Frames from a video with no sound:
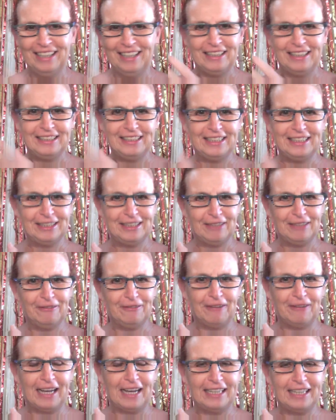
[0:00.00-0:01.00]
This is
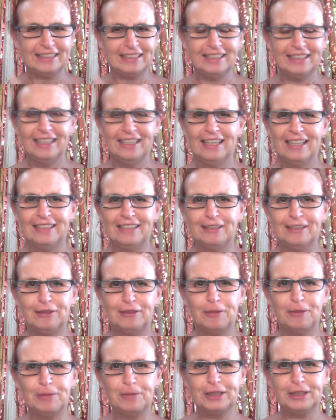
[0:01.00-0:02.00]
fact. I don't
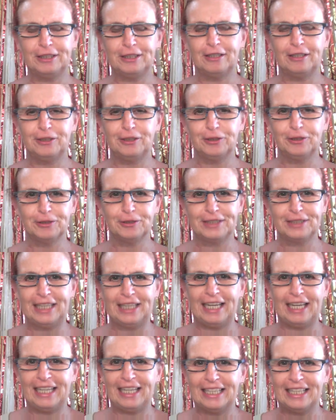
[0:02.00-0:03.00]
know which side you're
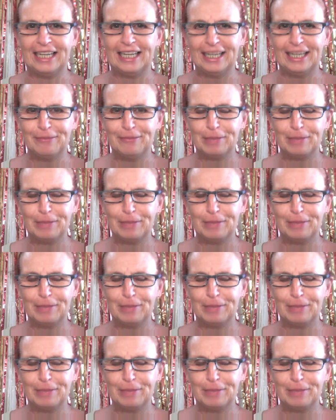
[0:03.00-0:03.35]
seeing it,